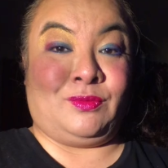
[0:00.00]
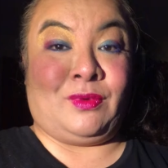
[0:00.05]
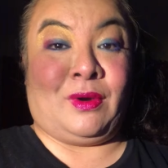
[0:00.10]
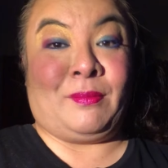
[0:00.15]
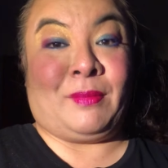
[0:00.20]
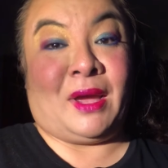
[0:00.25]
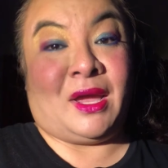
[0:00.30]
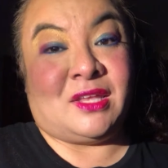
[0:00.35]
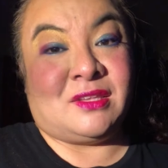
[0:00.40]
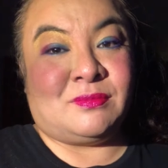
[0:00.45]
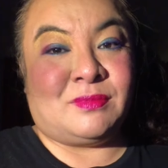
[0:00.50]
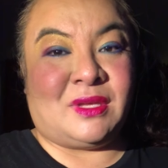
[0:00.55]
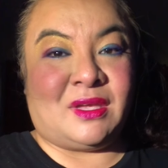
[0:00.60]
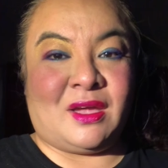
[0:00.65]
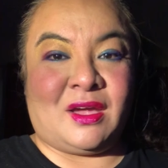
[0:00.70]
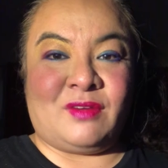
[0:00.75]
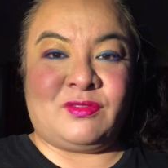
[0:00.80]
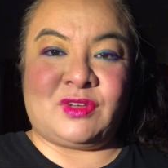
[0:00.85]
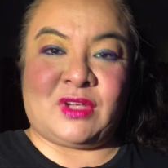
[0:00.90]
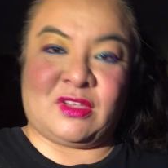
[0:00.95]
reminds
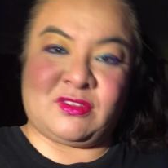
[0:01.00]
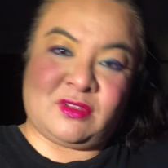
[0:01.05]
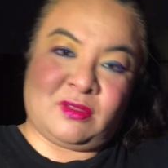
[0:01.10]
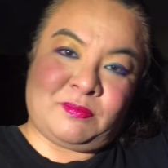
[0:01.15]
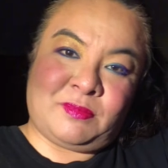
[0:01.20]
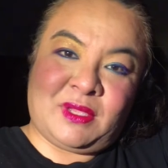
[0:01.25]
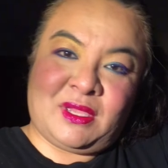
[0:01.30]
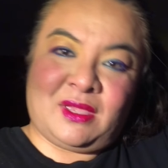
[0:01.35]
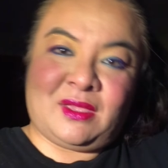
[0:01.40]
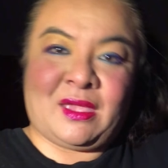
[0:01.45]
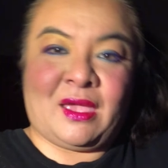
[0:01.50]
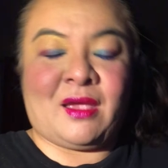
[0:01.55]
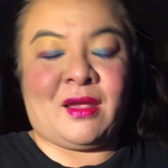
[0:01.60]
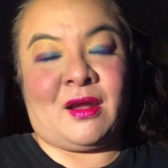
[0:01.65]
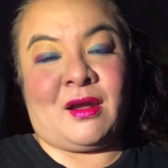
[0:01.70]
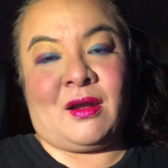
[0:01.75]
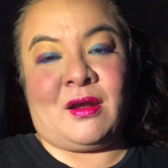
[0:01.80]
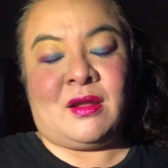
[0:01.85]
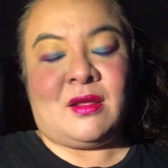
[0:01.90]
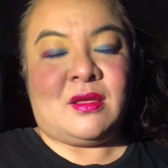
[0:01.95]
me of. She has a big
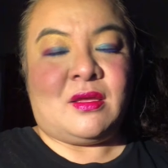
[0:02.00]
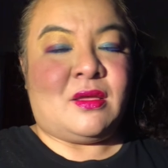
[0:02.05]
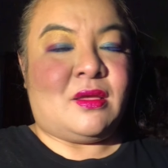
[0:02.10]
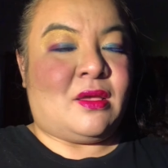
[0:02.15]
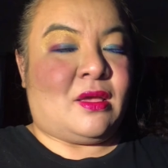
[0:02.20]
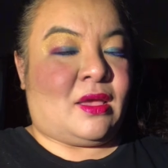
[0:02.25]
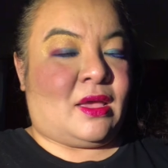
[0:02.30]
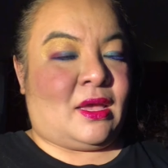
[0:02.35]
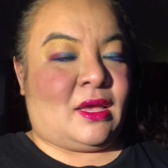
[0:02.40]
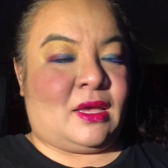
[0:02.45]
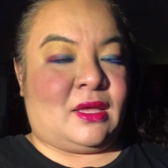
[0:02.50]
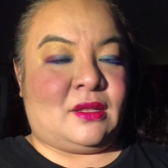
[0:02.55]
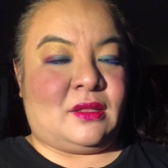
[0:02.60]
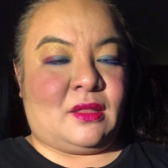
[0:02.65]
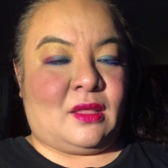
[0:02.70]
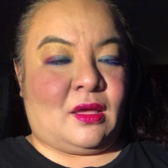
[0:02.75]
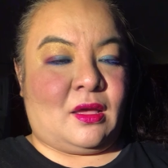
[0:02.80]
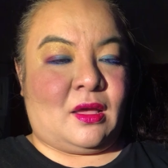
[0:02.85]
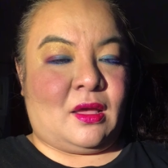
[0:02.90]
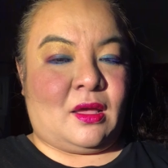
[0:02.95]
hair
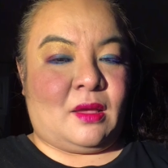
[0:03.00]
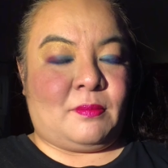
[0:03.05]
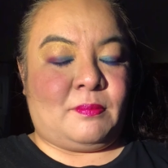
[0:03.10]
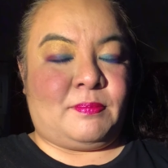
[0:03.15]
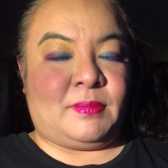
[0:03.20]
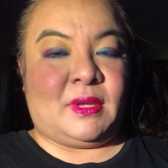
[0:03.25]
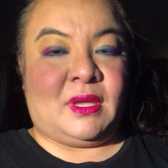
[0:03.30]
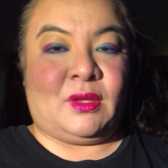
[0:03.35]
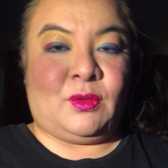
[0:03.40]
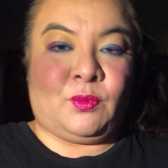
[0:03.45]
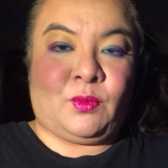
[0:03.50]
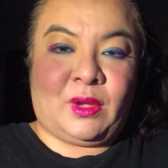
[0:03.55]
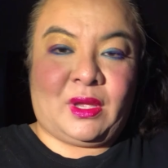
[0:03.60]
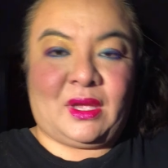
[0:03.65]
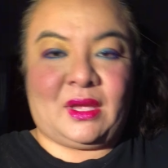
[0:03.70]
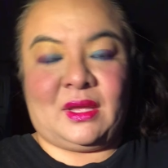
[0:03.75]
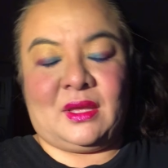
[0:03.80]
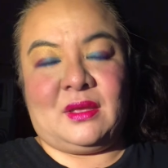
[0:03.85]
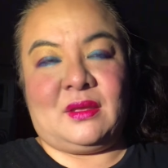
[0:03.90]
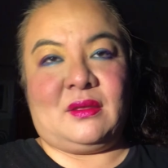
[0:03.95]
and big
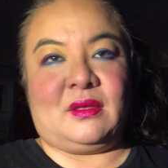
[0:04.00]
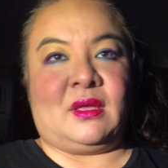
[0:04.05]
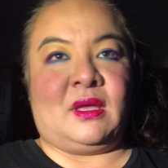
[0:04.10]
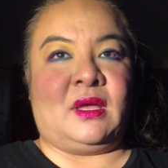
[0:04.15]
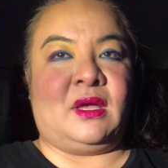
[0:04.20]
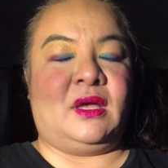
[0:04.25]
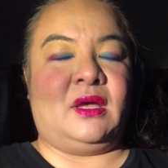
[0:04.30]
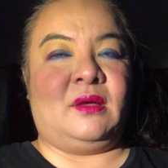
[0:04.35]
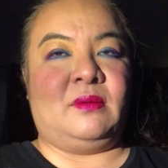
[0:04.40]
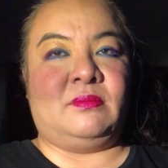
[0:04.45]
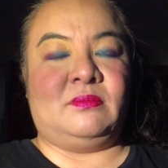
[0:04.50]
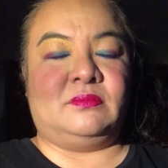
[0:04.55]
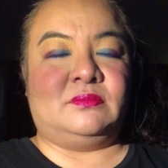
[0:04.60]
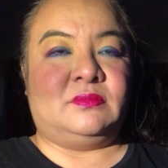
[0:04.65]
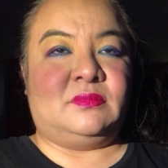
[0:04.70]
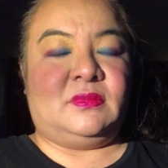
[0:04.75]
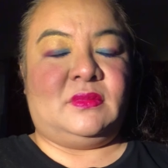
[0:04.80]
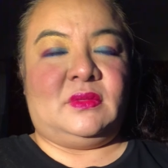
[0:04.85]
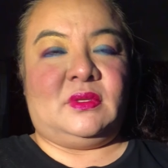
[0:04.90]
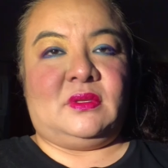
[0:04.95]
wig,
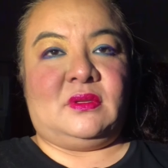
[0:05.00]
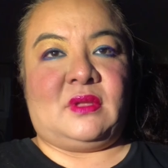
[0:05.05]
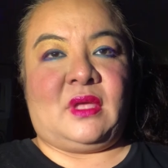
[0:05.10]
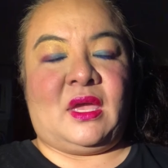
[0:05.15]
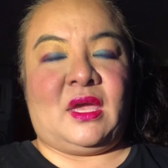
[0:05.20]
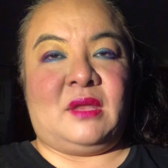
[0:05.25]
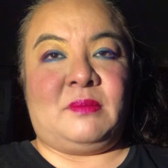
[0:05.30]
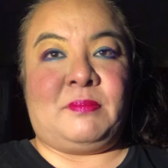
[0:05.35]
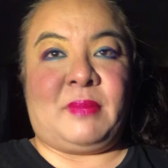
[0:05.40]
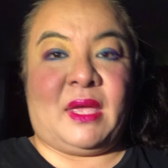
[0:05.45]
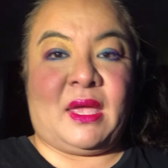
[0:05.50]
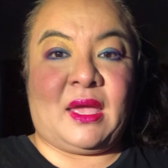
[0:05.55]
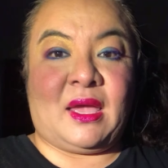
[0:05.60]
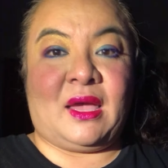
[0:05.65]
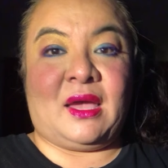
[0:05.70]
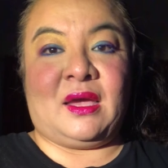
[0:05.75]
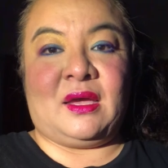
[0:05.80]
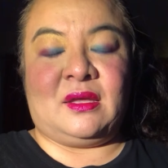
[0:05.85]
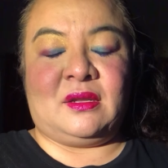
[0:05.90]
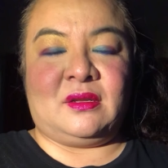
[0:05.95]

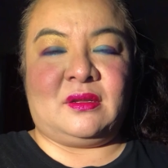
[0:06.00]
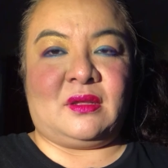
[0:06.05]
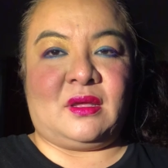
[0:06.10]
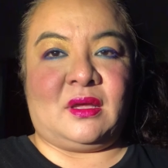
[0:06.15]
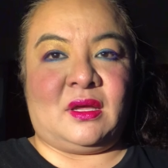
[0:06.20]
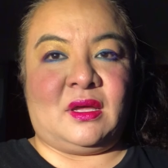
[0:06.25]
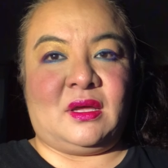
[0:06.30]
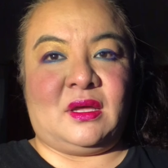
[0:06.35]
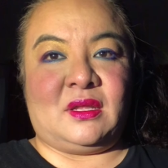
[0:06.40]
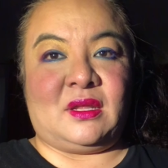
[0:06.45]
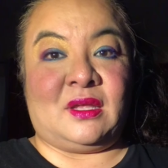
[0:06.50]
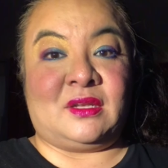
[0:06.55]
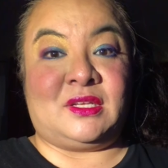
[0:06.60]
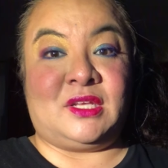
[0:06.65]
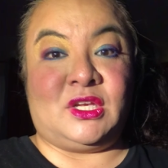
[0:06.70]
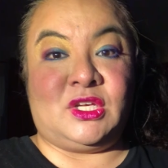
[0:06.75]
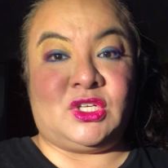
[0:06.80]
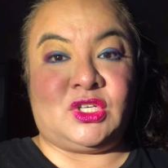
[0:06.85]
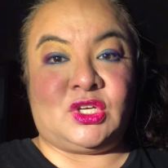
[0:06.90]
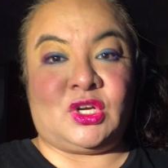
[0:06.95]
headband, a
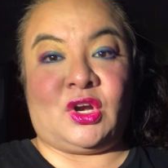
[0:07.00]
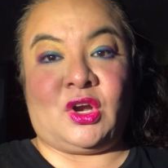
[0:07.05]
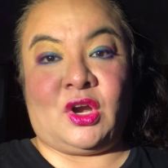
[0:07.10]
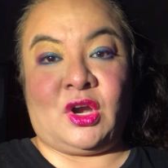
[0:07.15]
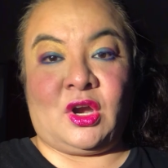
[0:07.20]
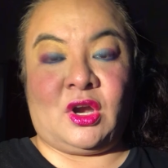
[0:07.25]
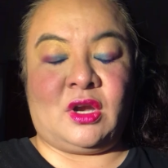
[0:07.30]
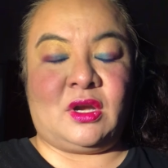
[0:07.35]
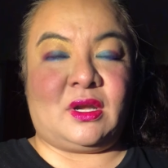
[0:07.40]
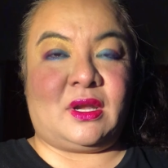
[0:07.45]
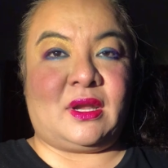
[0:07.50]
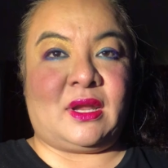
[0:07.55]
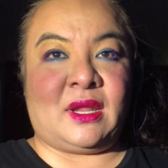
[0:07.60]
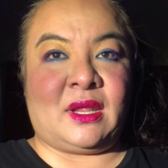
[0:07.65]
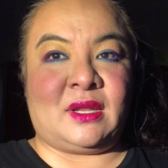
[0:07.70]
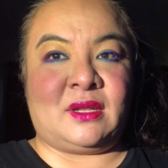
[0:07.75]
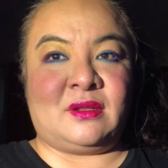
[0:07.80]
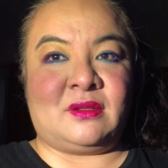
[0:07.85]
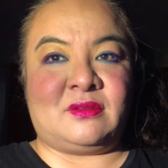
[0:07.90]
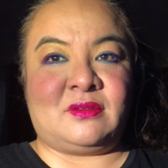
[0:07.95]
t-shirt,
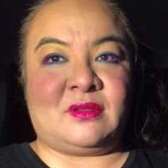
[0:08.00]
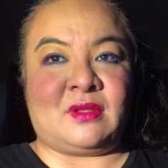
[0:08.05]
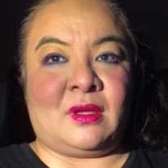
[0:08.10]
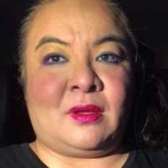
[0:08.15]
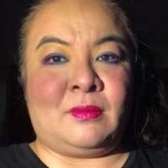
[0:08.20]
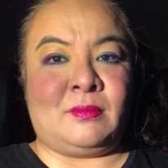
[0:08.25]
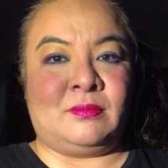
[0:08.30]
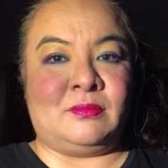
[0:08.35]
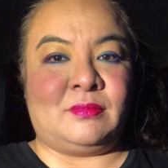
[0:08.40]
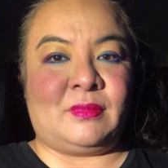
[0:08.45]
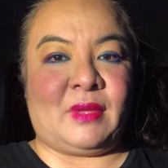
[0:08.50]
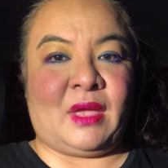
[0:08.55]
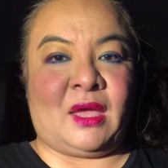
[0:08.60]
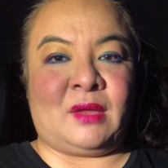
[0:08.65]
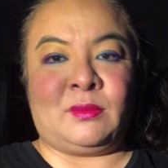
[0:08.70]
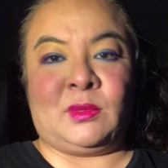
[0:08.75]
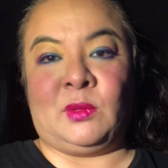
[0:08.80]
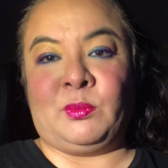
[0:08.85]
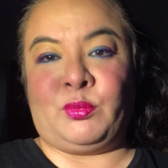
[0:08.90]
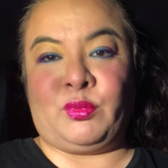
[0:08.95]
and some
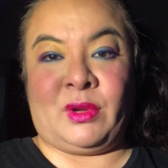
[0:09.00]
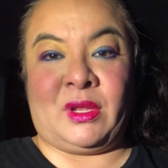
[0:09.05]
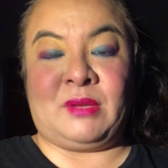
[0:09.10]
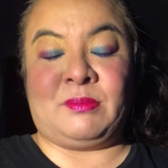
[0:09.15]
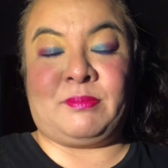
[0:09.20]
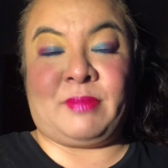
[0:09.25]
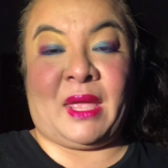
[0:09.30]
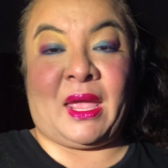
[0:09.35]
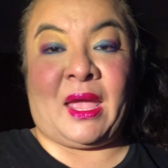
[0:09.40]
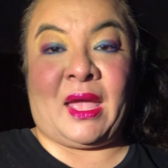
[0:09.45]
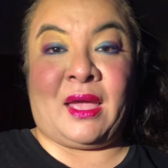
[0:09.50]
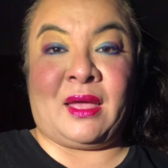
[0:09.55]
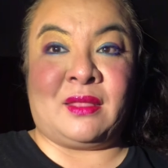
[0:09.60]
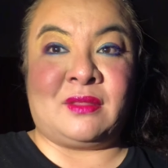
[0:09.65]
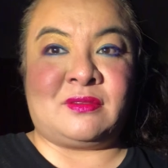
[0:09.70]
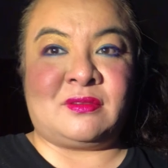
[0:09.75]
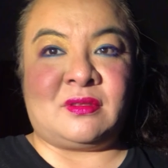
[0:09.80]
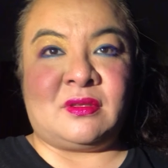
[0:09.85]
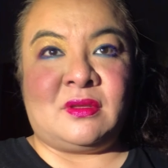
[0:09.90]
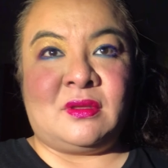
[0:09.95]
animal print
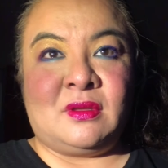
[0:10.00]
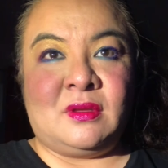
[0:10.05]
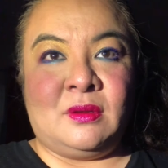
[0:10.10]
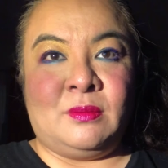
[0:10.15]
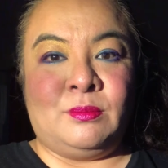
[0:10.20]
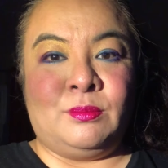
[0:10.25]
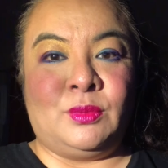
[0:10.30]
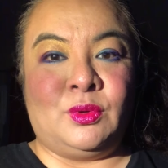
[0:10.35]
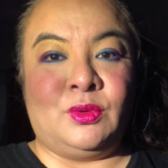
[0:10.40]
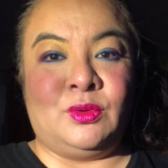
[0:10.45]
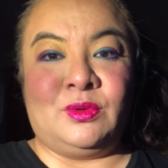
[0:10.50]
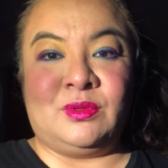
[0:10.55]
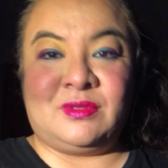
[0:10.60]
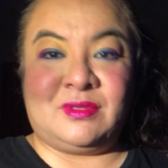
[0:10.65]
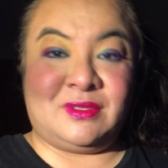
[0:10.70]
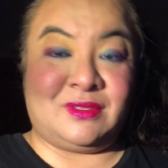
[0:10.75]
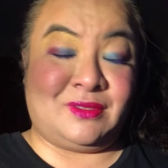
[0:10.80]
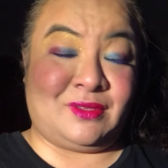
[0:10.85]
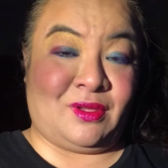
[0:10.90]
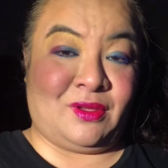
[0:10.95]
pants, boots.
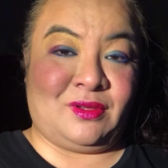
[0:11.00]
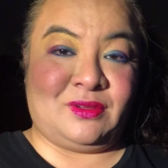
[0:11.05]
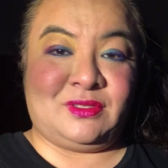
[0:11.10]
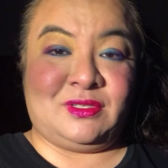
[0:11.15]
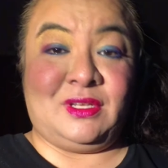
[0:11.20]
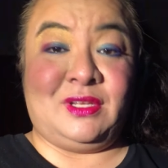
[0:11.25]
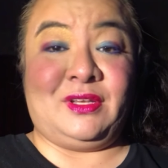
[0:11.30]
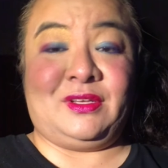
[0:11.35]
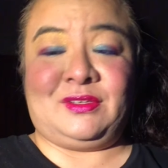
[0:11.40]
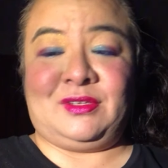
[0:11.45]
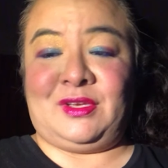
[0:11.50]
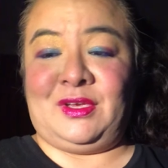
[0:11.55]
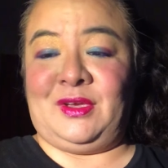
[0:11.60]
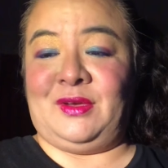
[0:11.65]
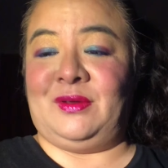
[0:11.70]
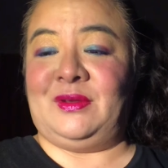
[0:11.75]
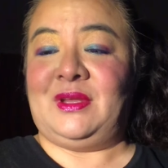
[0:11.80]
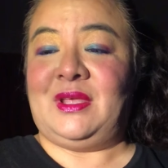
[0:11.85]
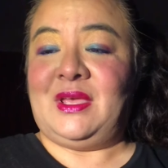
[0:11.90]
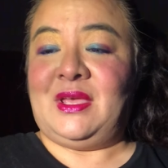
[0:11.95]
So she looked
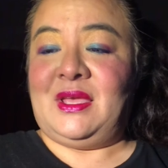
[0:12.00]
cute.